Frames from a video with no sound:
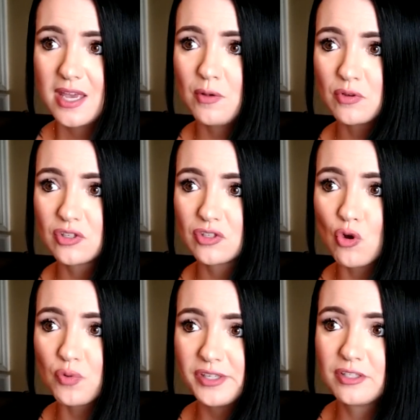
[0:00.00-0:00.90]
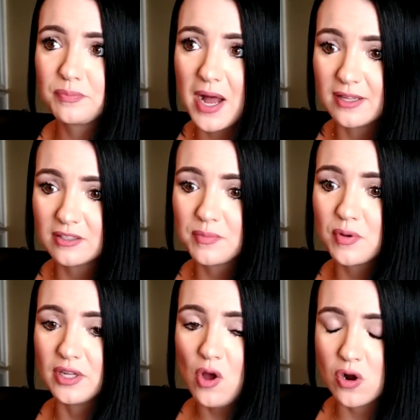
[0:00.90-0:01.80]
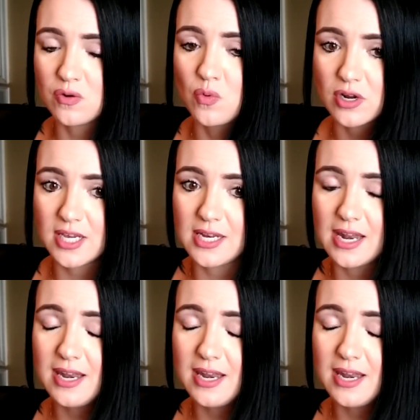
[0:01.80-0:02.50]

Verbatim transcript: He was so responsible and hardworking,